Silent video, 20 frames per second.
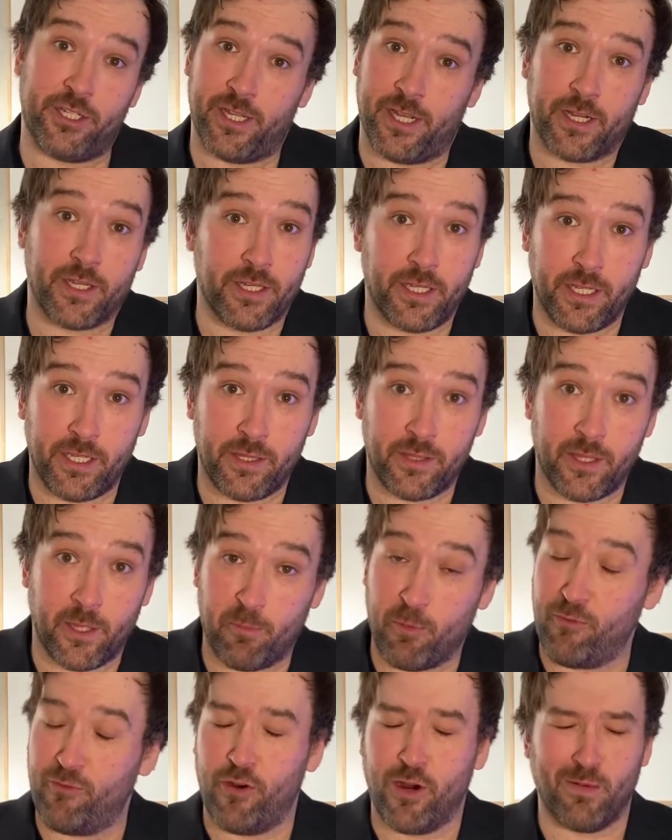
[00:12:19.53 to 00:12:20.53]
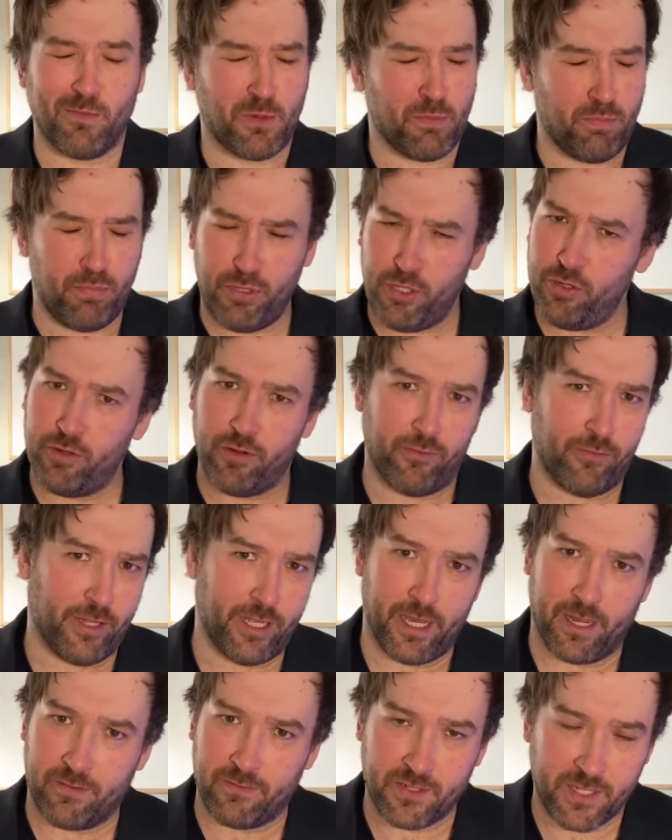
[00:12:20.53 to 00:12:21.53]
technique that performs
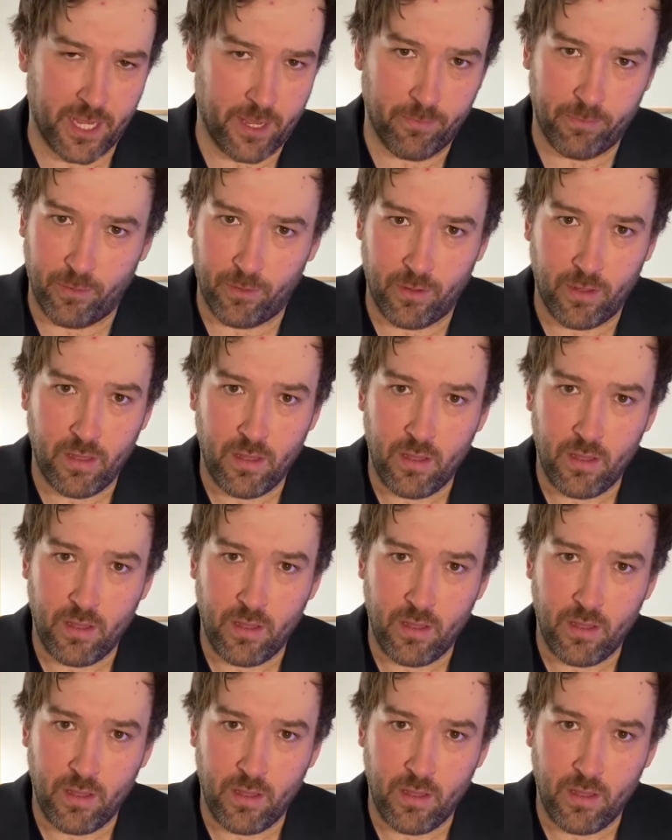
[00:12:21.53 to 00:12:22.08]
beautifully out of sample.